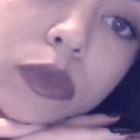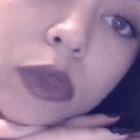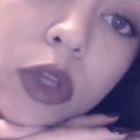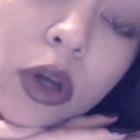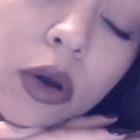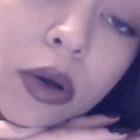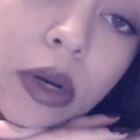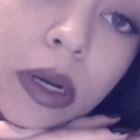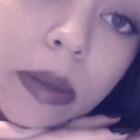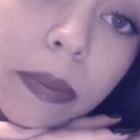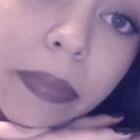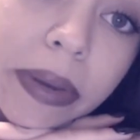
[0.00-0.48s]

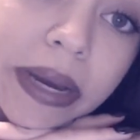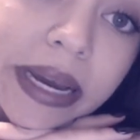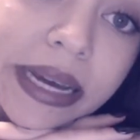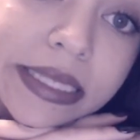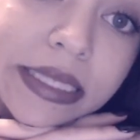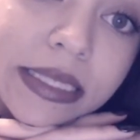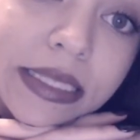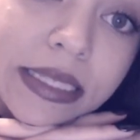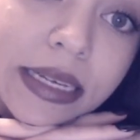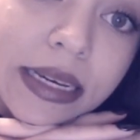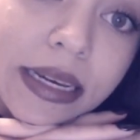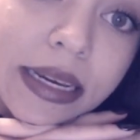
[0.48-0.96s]
a
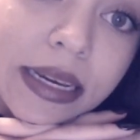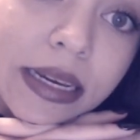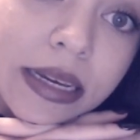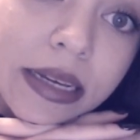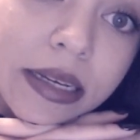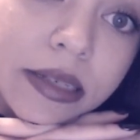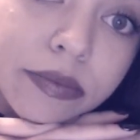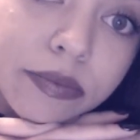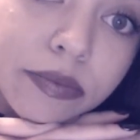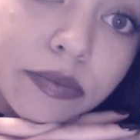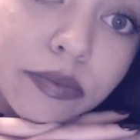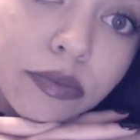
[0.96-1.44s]
bad
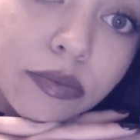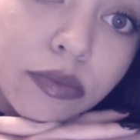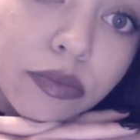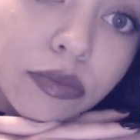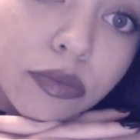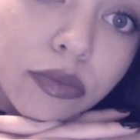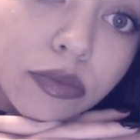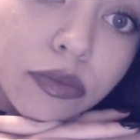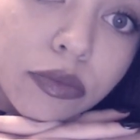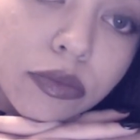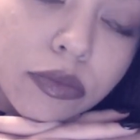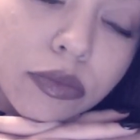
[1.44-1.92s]
day,
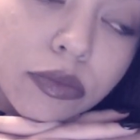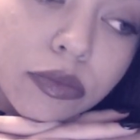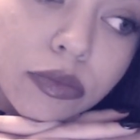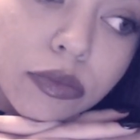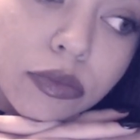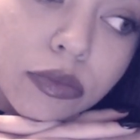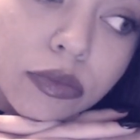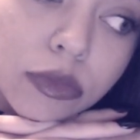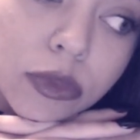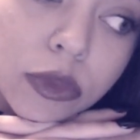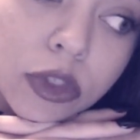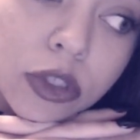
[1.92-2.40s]

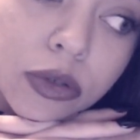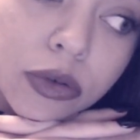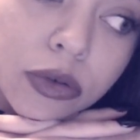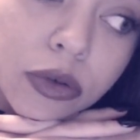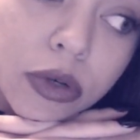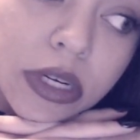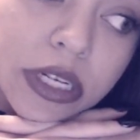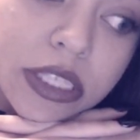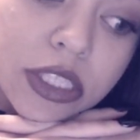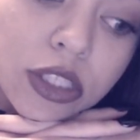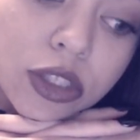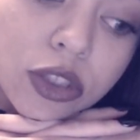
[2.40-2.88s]

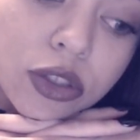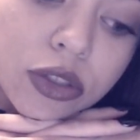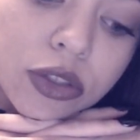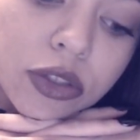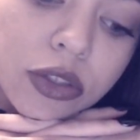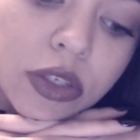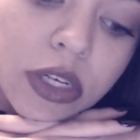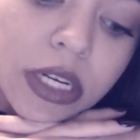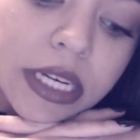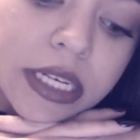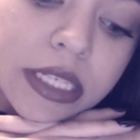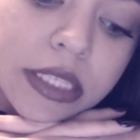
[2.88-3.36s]
Taurus
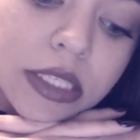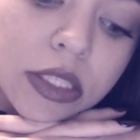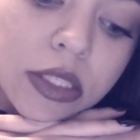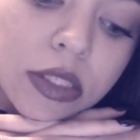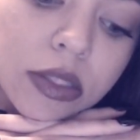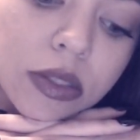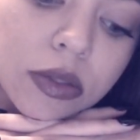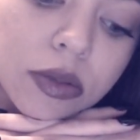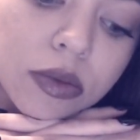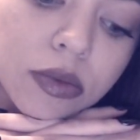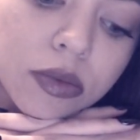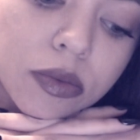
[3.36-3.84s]

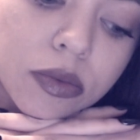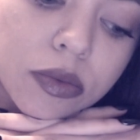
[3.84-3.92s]
traits